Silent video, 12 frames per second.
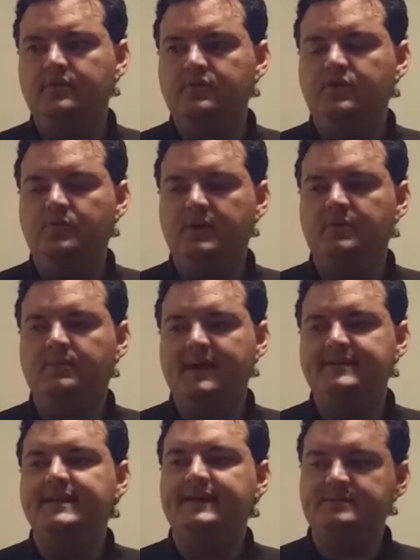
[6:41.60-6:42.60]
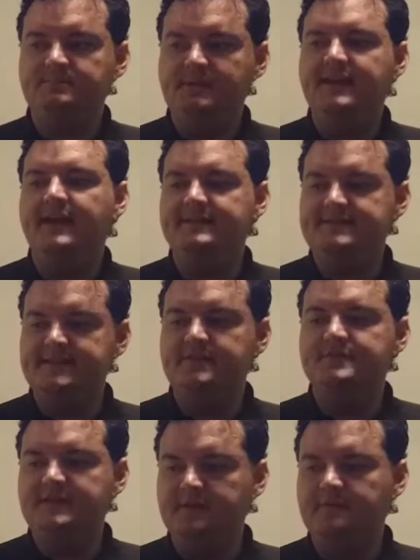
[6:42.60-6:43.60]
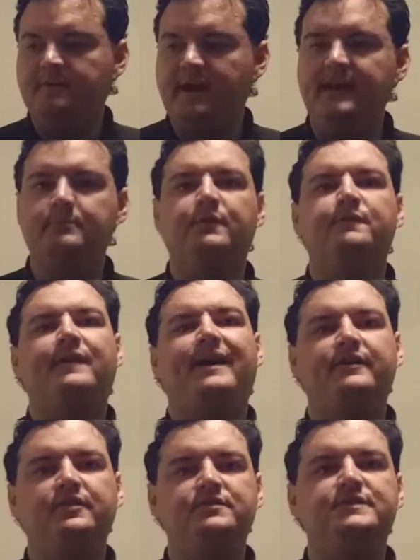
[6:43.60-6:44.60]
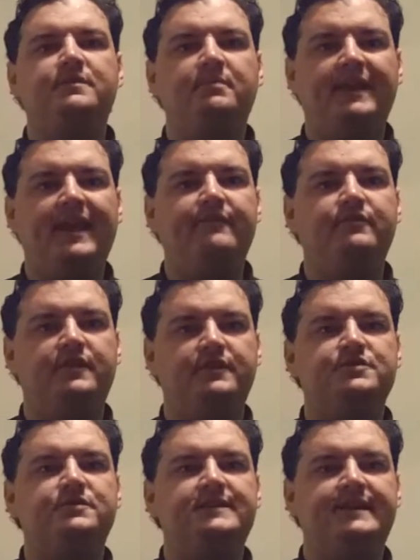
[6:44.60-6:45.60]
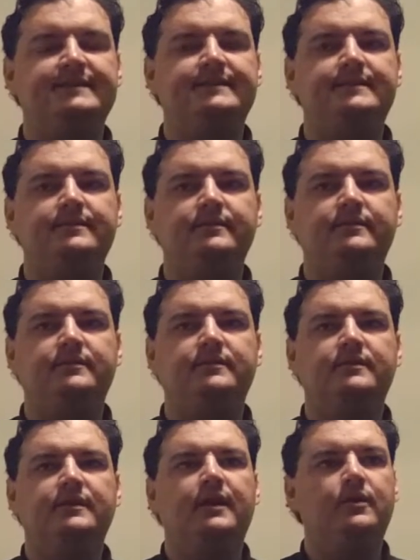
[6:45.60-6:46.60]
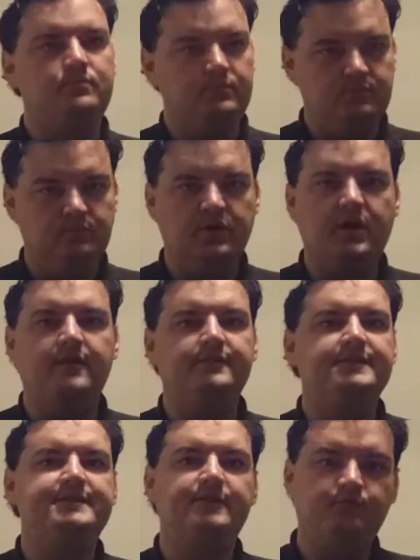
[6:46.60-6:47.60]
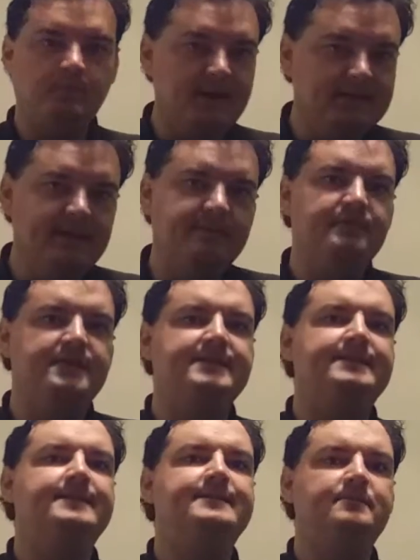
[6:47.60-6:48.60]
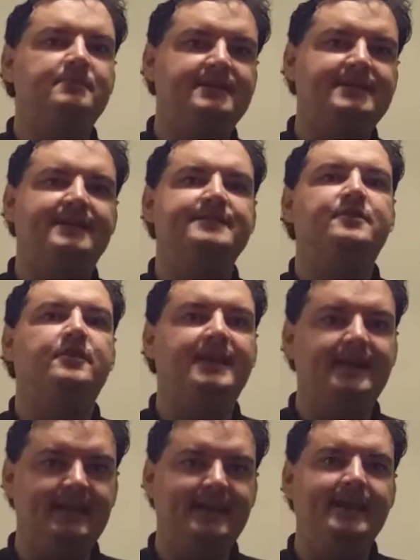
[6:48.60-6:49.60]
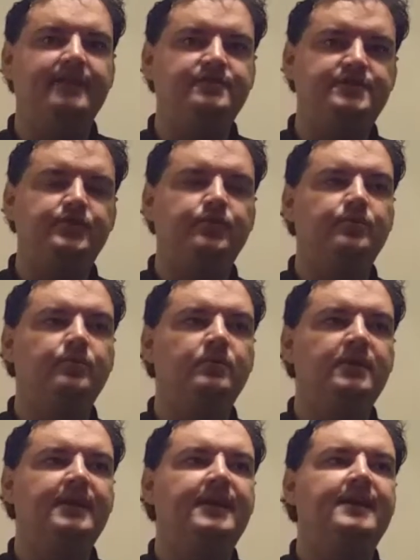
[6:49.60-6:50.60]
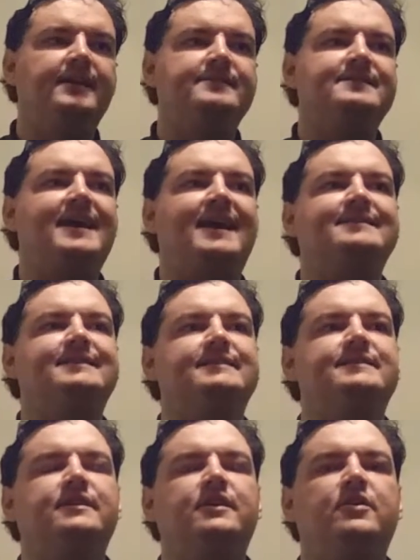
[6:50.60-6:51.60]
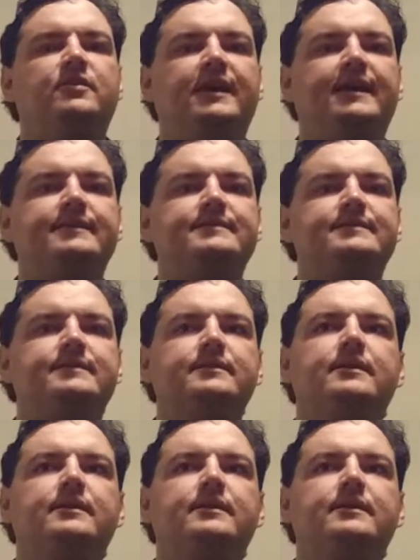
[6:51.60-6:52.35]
You want to write tests because there's definable value to the behavior that you're testing, regardless of what level the system the tests are getting into to access the code at.